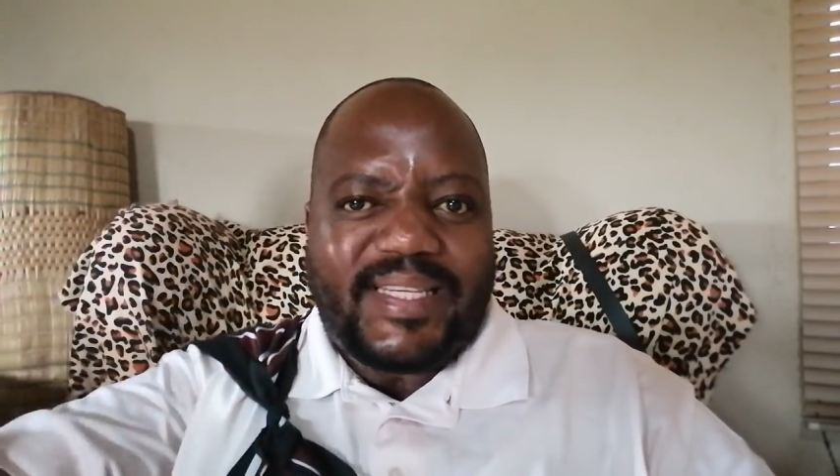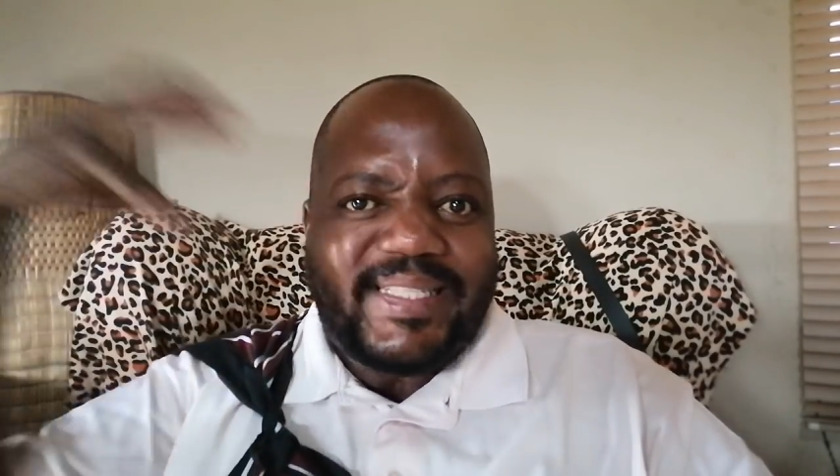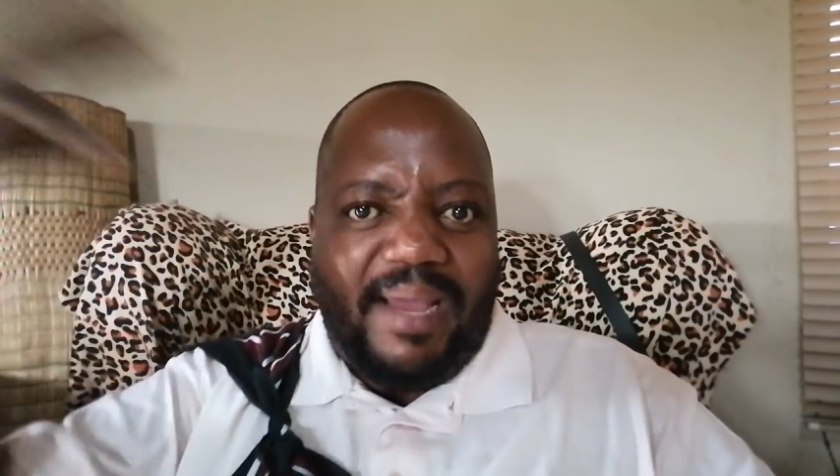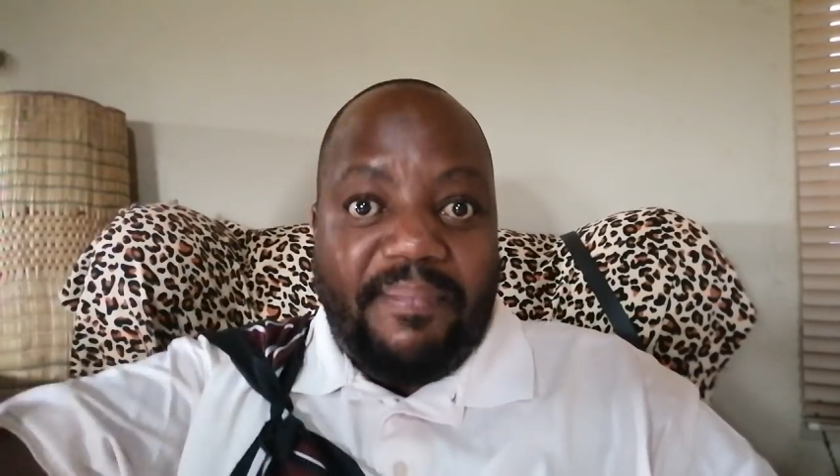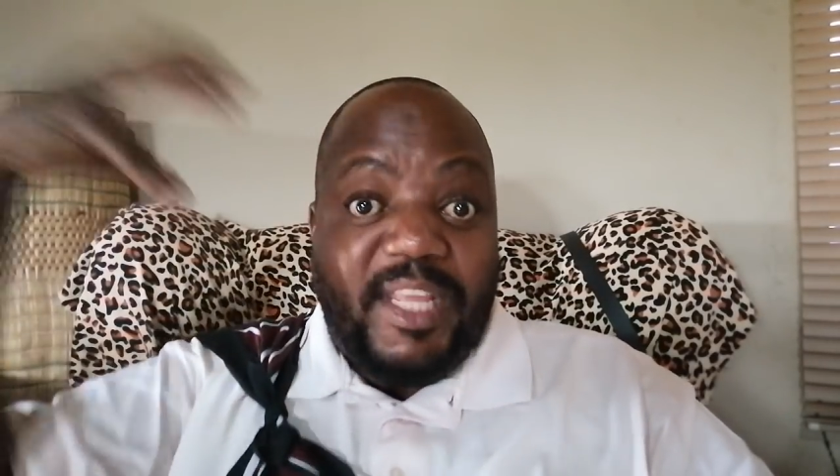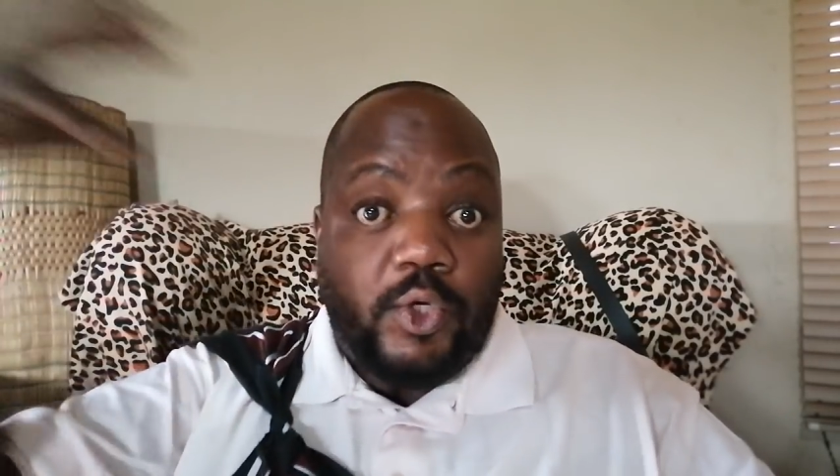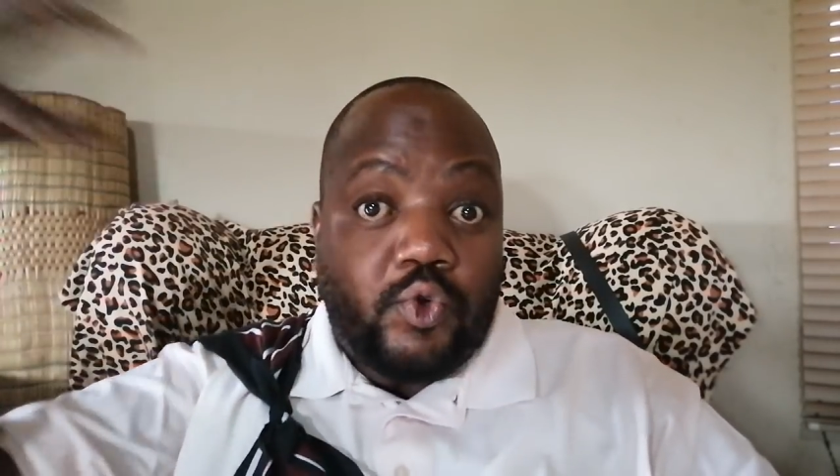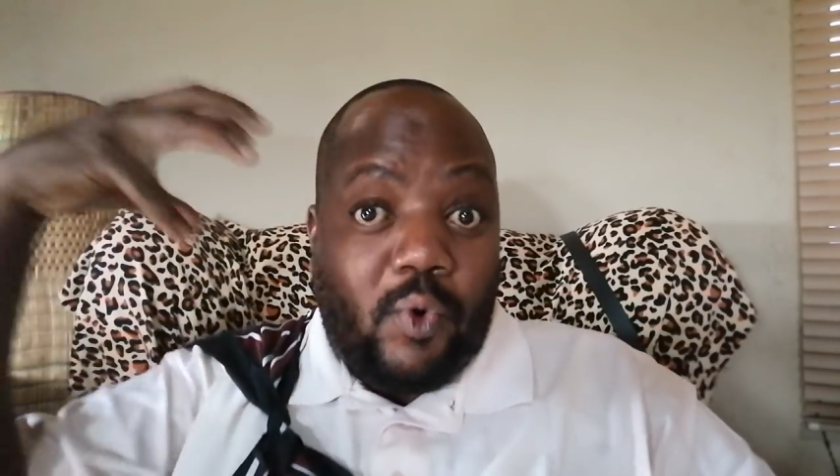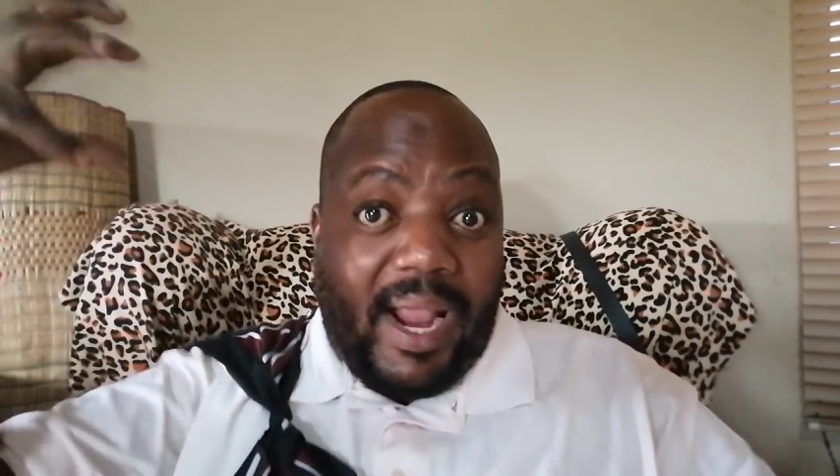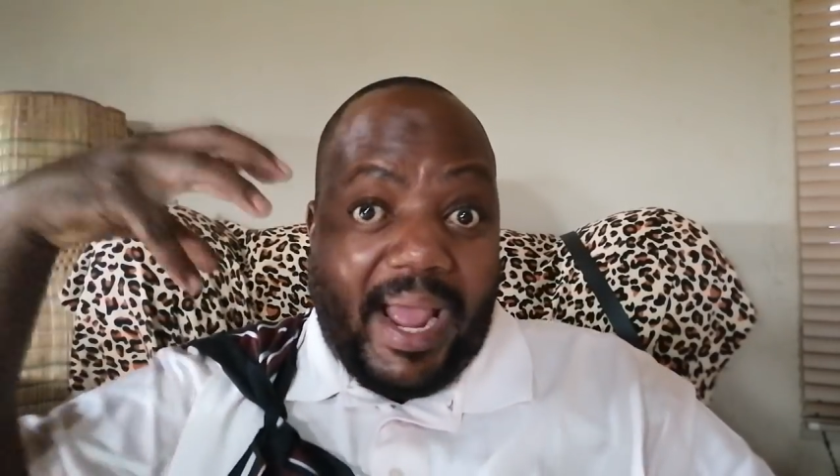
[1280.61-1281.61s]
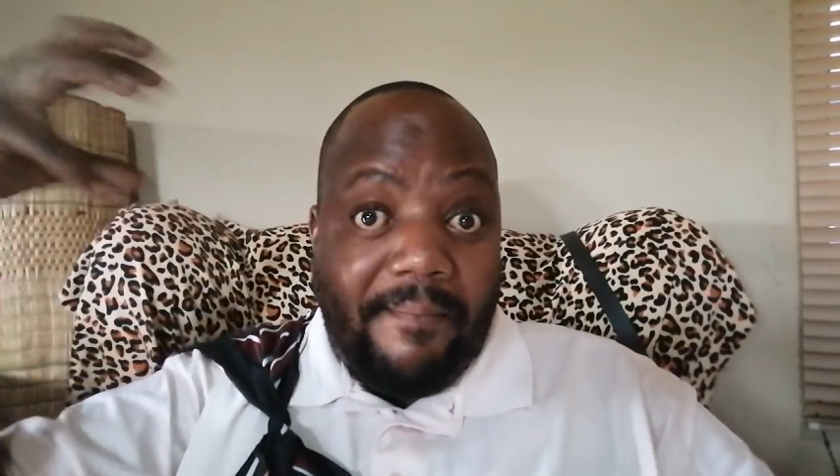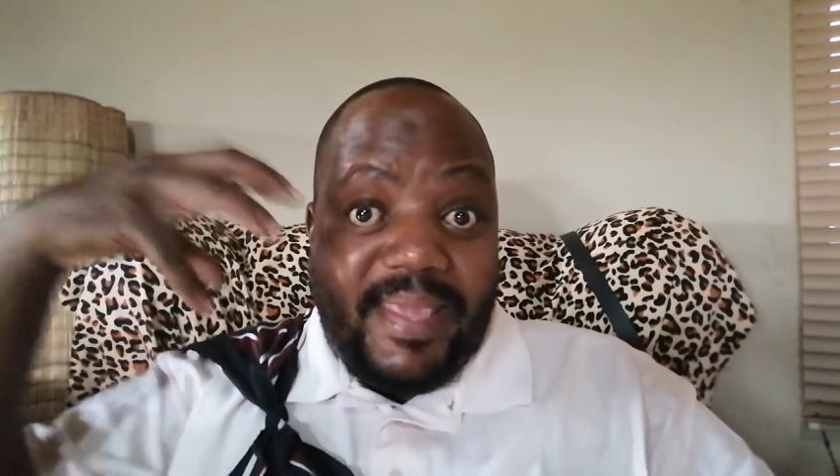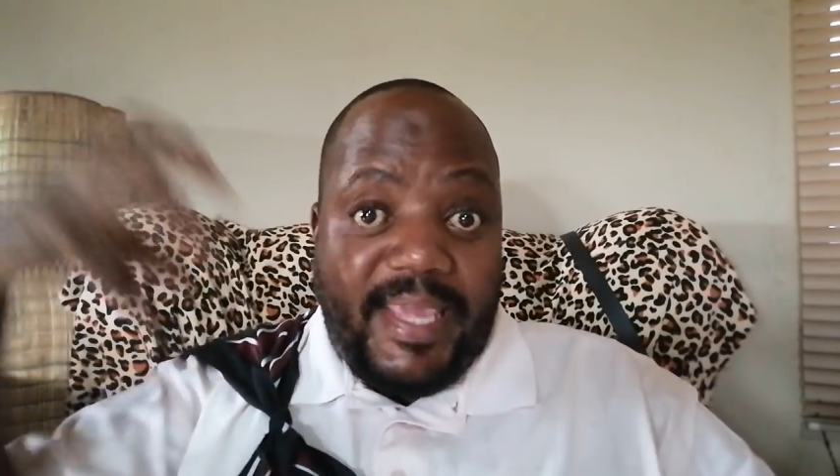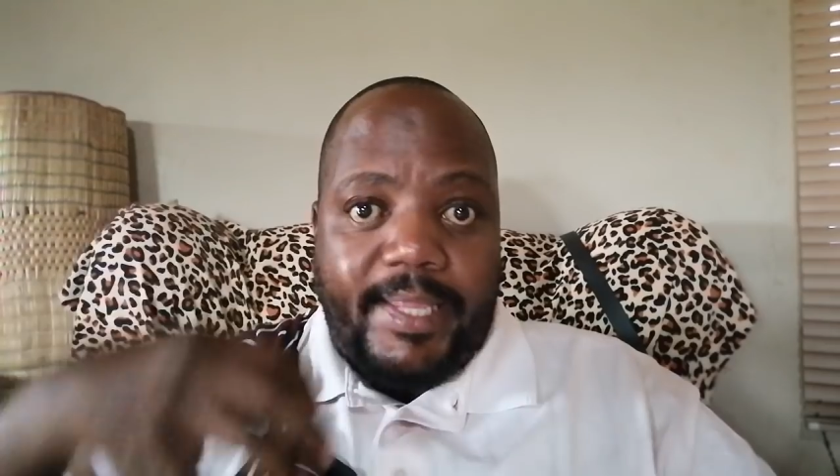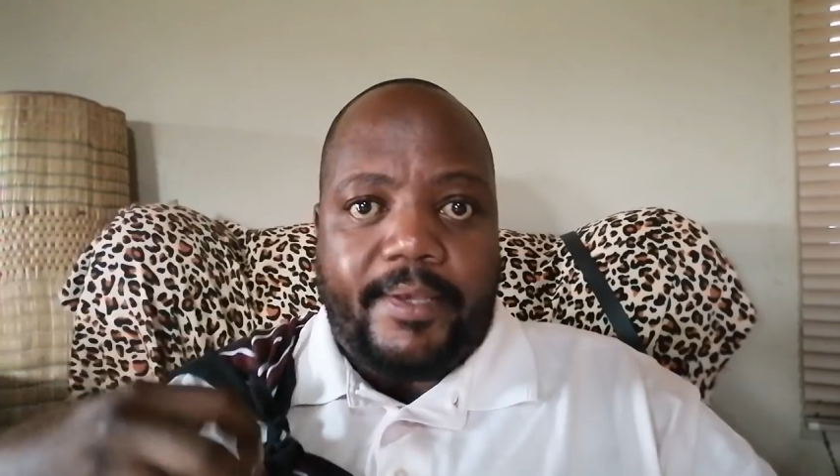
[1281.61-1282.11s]
something to come
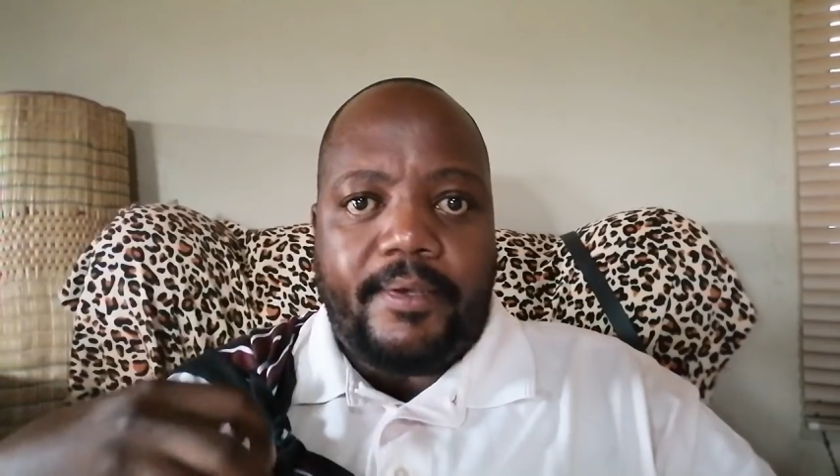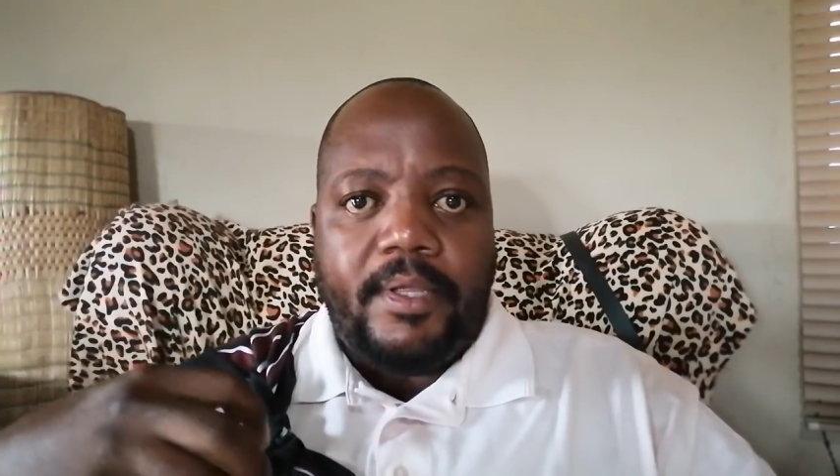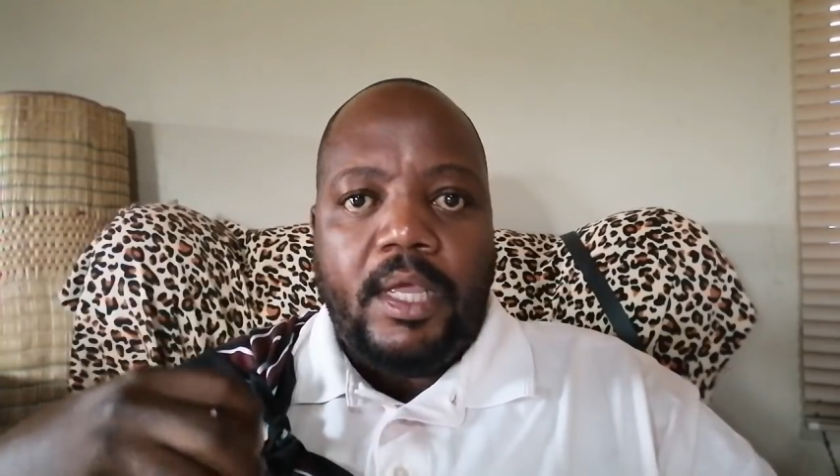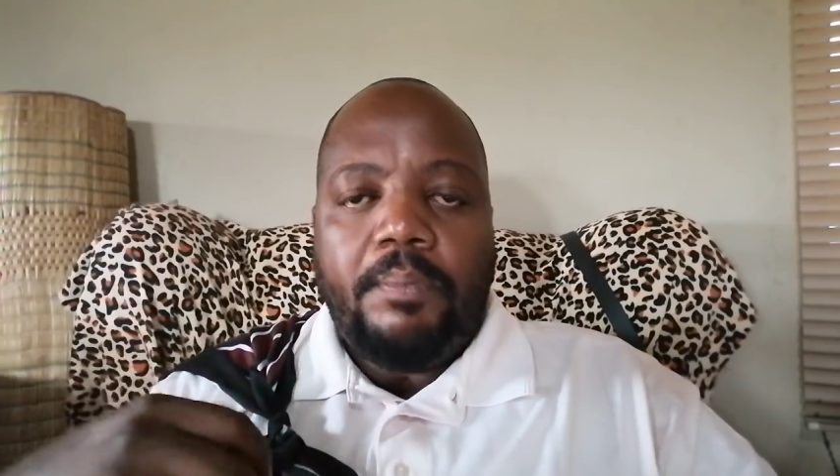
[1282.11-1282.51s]
in.